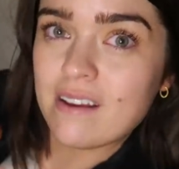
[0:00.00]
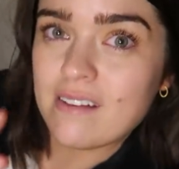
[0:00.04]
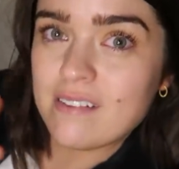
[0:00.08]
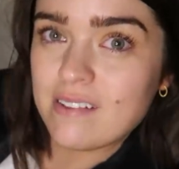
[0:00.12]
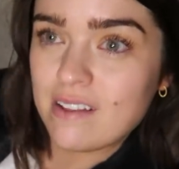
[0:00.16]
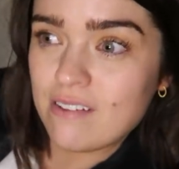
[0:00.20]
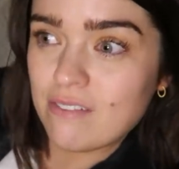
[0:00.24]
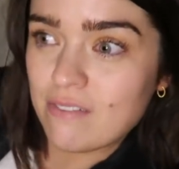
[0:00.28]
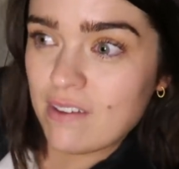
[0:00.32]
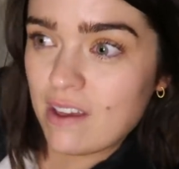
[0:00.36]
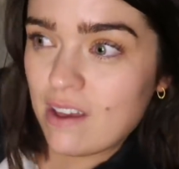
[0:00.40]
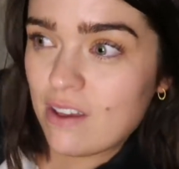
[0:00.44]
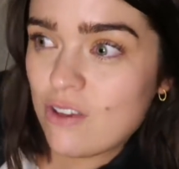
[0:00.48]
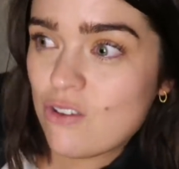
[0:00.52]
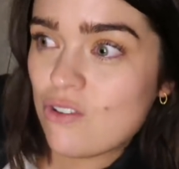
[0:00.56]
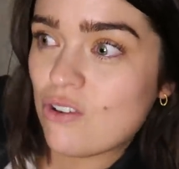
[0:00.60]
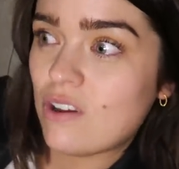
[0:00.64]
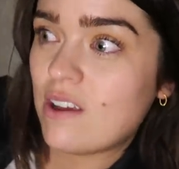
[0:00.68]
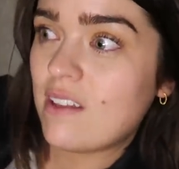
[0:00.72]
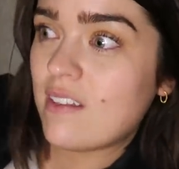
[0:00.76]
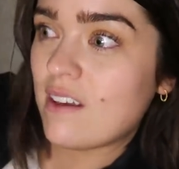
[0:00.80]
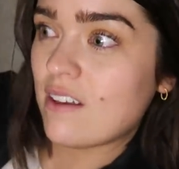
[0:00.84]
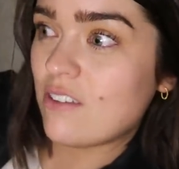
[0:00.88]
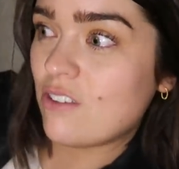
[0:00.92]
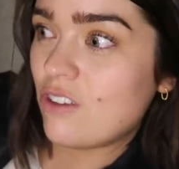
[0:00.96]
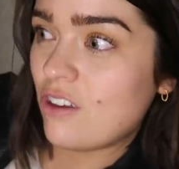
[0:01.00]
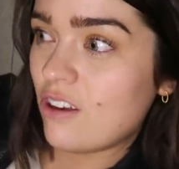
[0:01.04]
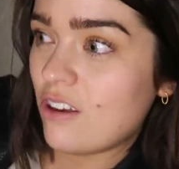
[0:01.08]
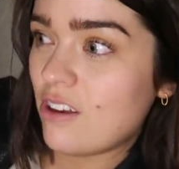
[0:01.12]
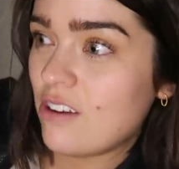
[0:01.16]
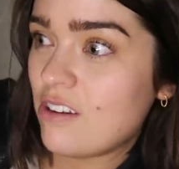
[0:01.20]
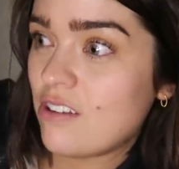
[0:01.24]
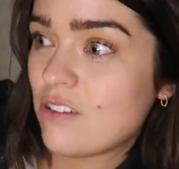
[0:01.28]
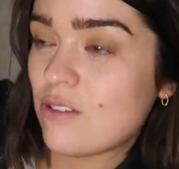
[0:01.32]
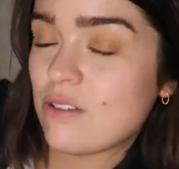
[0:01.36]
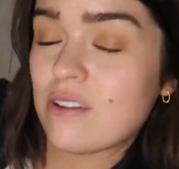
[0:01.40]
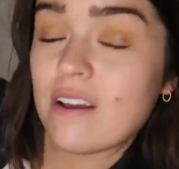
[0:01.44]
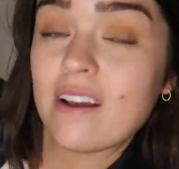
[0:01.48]
I see victory, that's
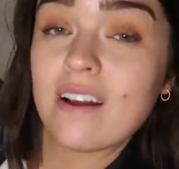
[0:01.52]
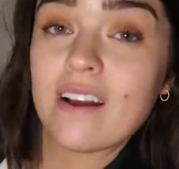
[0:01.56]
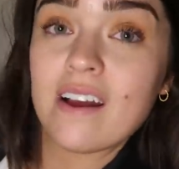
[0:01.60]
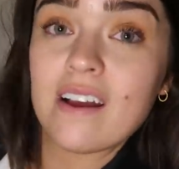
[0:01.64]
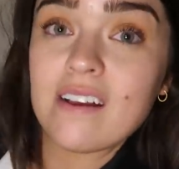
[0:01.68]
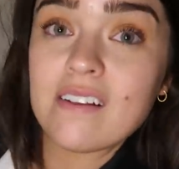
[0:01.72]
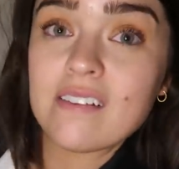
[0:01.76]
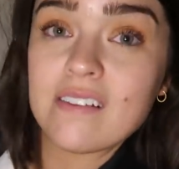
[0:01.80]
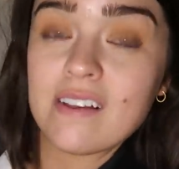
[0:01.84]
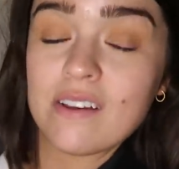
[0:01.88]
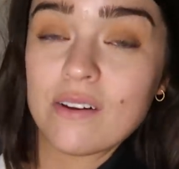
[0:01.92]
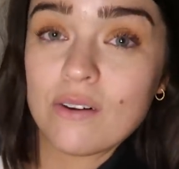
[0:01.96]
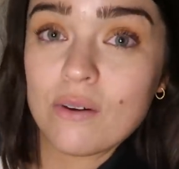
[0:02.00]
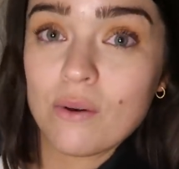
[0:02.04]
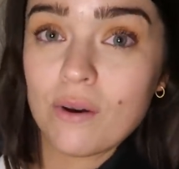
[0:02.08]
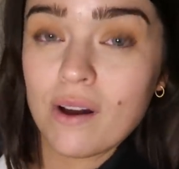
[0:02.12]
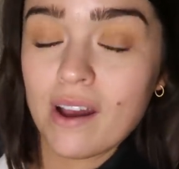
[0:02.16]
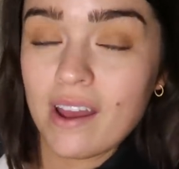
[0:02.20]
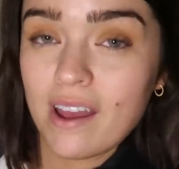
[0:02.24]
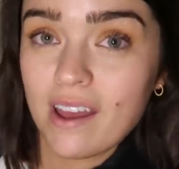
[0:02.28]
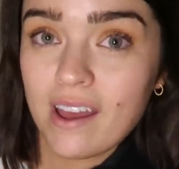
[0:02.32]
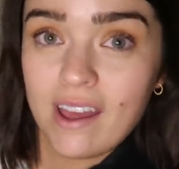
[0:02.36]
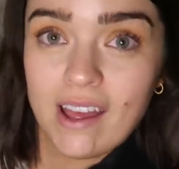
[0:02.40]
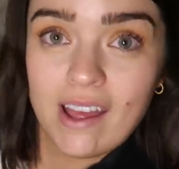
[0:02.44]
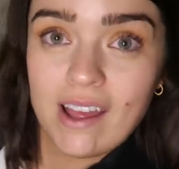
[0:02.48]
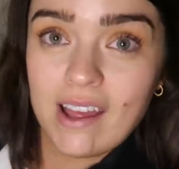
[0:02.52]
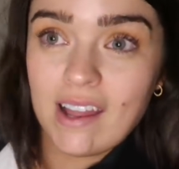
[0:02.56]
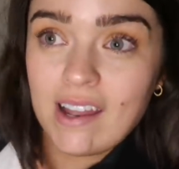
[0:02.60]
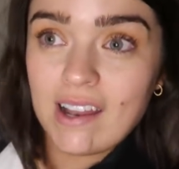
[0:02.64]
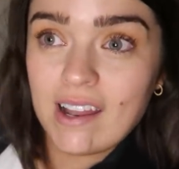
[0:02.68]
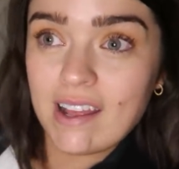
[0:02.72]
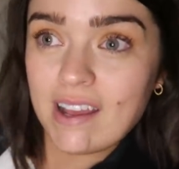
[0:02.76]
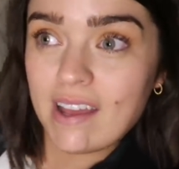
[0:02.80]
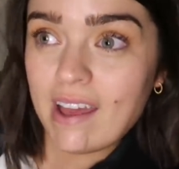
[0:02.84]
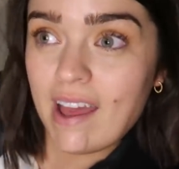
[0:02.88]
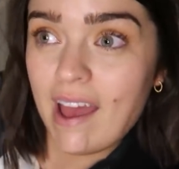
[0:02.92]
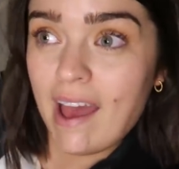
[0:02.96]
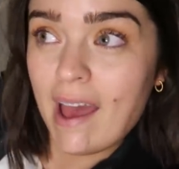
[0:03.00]
good. She's like, I see you're quite
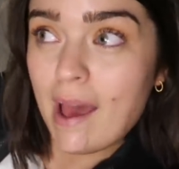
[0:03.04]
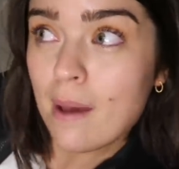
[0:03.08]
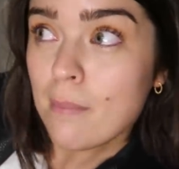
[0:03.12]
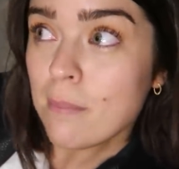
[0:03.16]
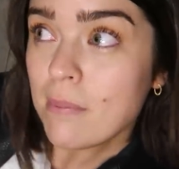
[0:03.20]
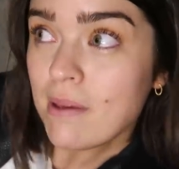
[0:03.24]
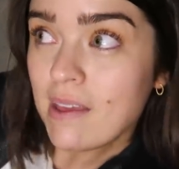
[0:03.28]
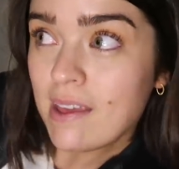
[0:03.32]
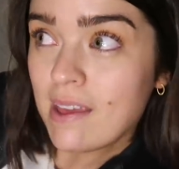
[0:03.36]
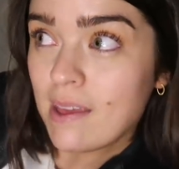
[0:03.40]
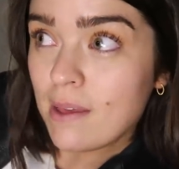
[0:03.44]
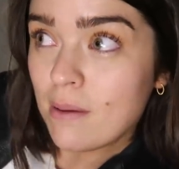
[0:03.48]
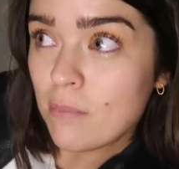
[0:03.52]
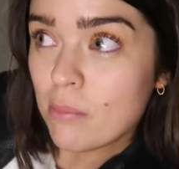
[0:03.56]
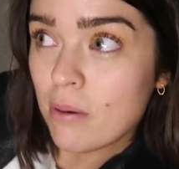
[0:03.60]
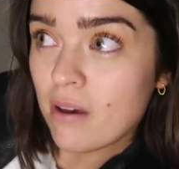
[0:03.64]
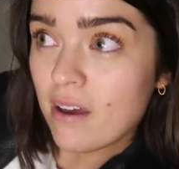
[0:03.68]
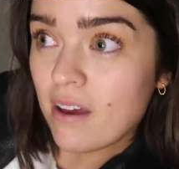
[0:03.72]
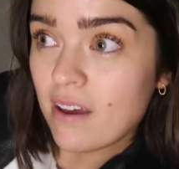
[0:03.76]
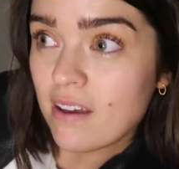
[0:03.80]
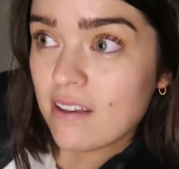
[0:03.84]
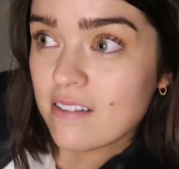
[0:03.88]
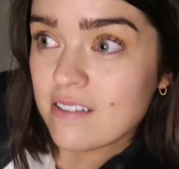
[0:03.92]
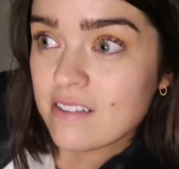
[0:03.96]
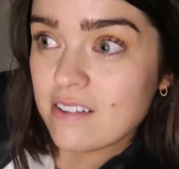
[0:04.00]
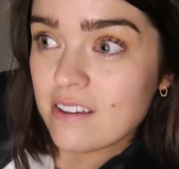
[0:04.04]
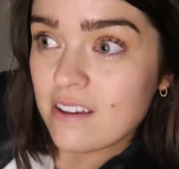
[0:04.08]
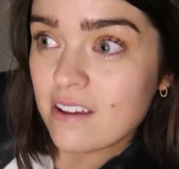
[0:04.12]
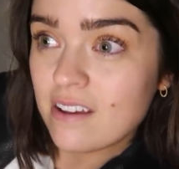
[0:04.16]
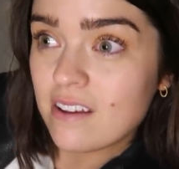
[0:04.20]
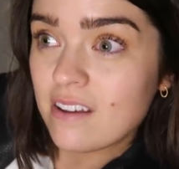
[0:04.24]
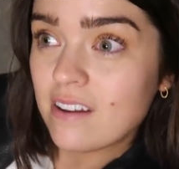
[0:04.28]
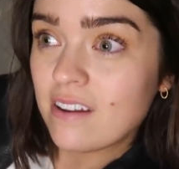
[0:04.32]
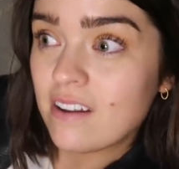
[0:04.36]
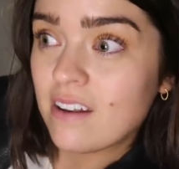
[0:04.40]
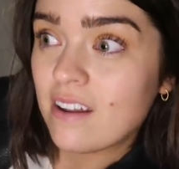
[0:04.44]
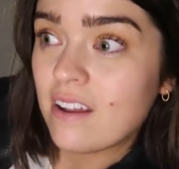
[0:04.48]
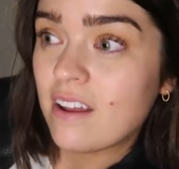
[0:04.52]
like a happy
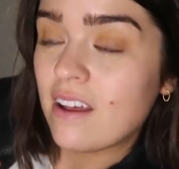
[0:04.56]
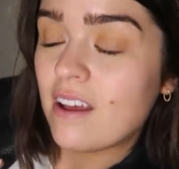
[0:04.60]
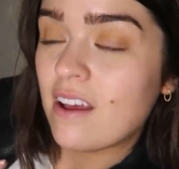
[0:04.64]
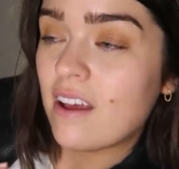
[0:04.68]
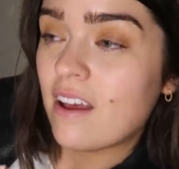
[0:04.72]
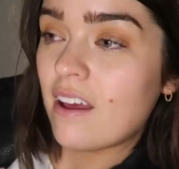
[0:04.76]
person.